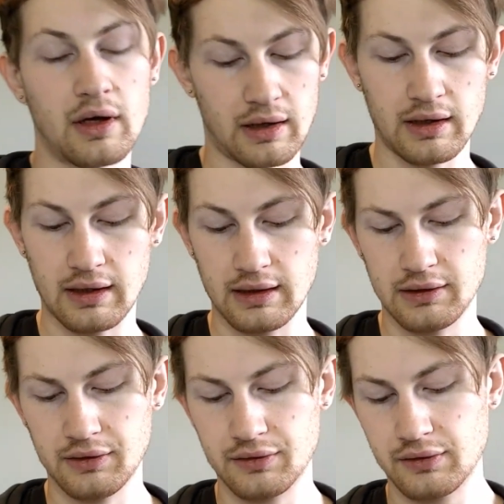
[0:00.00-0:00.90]

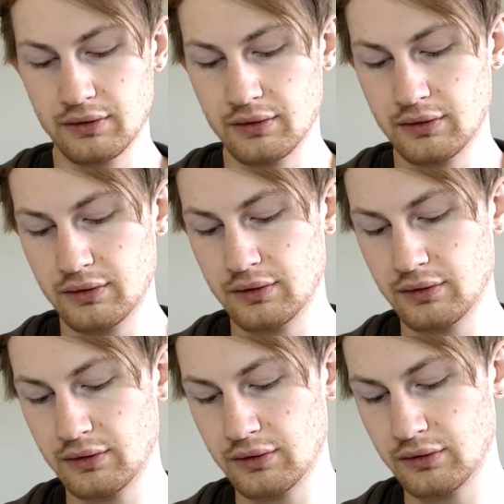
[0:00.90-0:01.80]
and
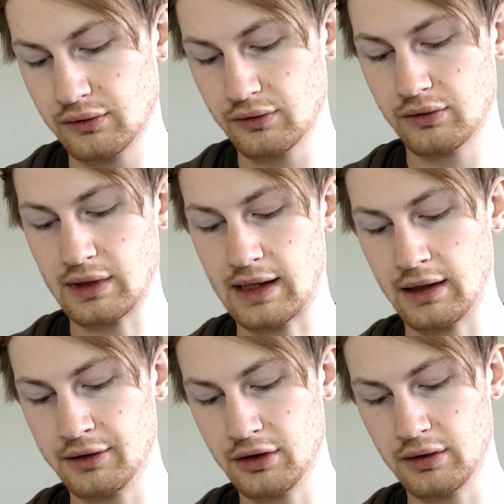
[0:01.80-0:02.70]

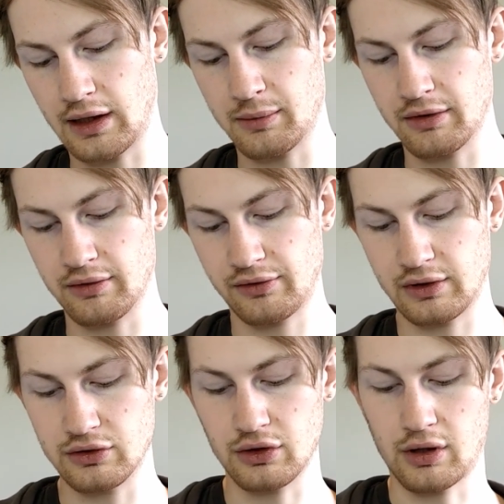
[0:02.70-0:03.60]
I knew that would be a
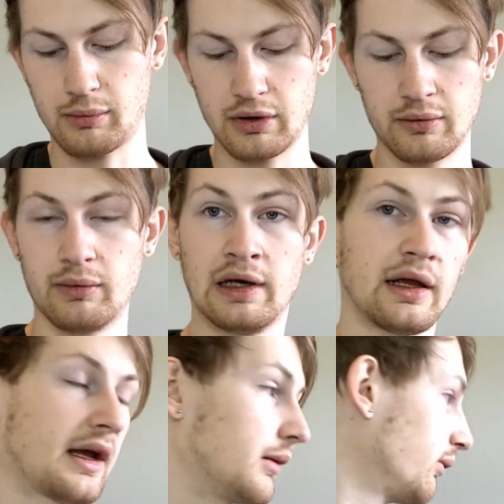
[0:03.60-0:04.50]
risky job when it
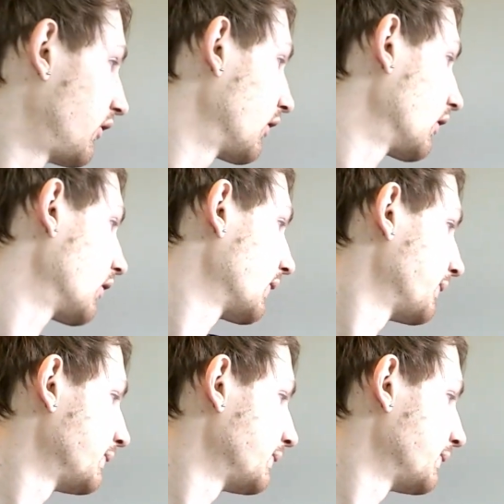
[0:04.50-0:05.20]
came to